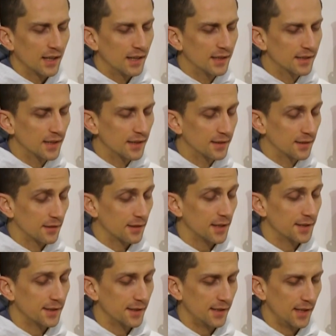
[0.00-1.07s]
He says the
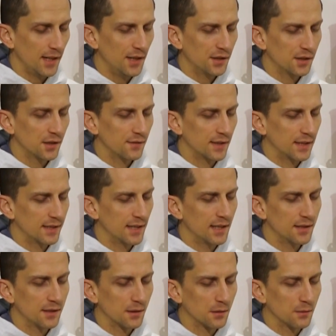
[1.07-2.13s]
recitation of
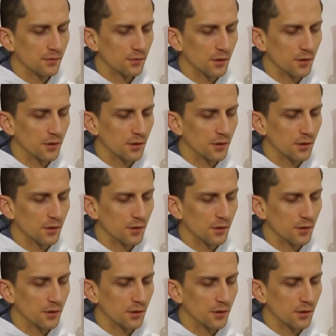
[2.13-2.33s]
identical